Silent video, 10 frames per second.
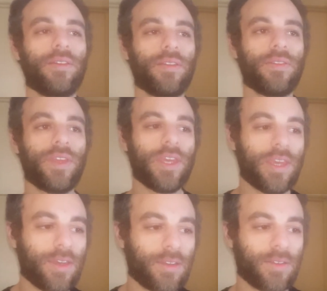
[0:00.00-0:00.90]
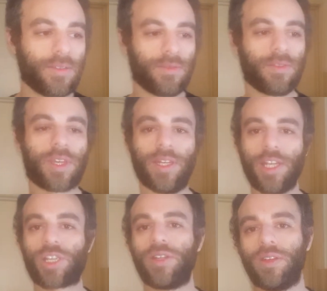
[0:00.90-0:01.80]
the
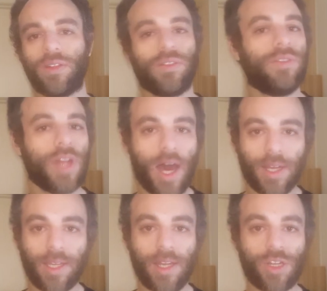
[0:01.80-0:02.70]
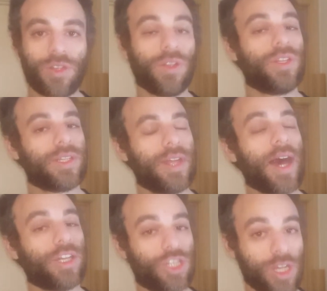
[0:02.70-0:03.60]
conditional, non-conditional does
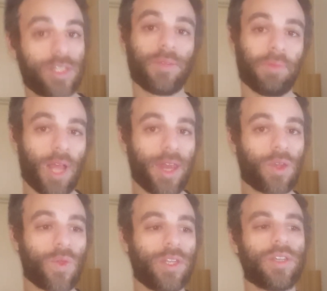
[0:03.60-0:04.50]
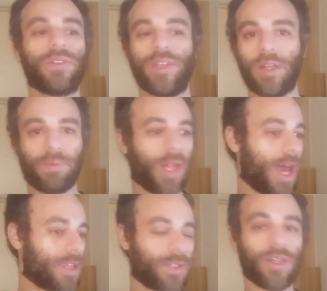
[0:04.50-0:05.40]
not just apply to creatures, it
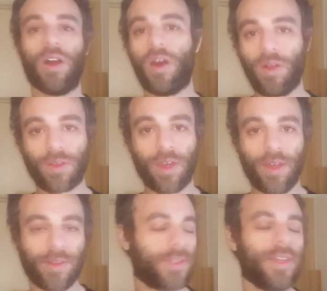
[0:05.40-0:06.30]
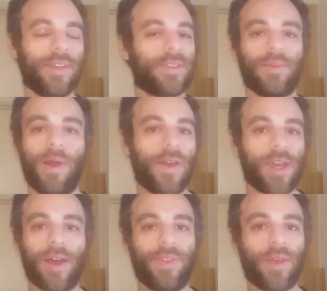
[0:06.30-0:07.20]
applies to all cards. Somehow I
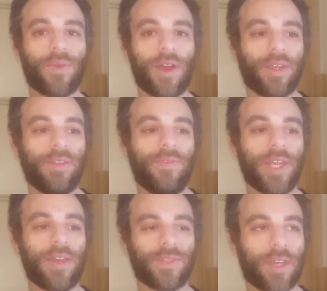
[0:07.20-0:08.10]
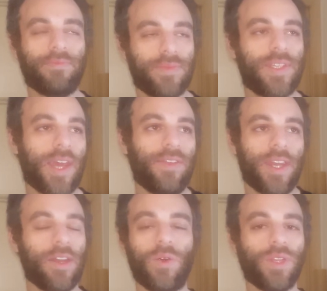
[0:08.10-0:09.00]
got that wrong in the videos. I said that
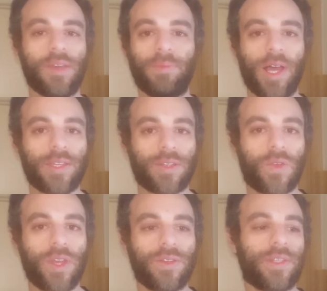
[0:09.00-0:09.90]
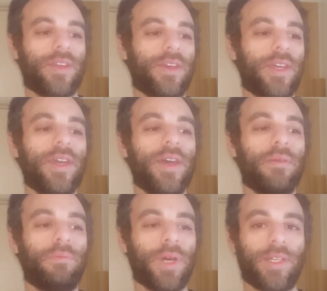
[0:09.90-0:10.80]
it only applies to creatures, I think.
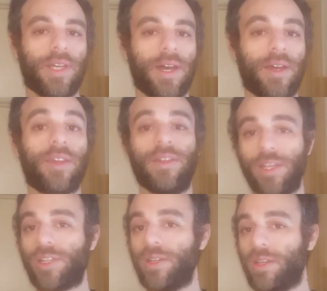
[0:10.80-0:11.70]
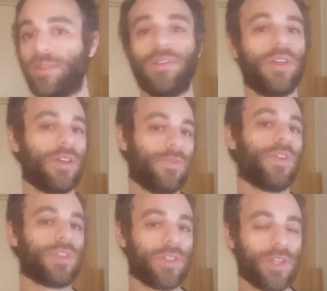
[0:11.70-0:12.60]
But conditional
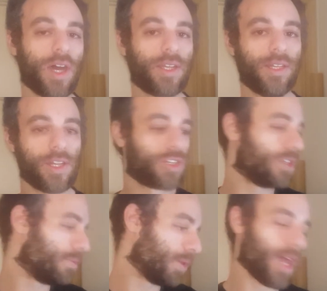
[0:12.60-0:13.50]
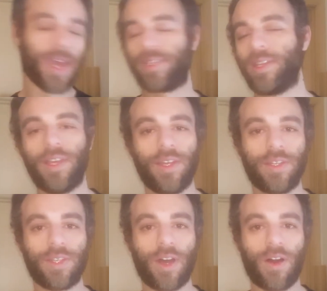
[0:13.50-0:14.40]
versus non-conditional applies
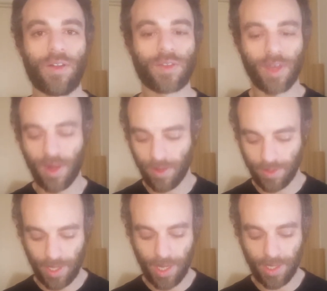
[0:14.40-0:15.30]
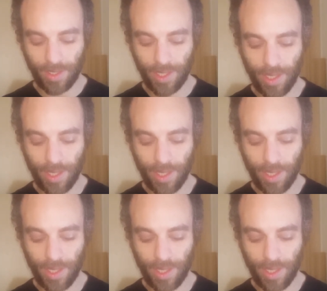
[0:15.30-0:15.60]
to all cards. And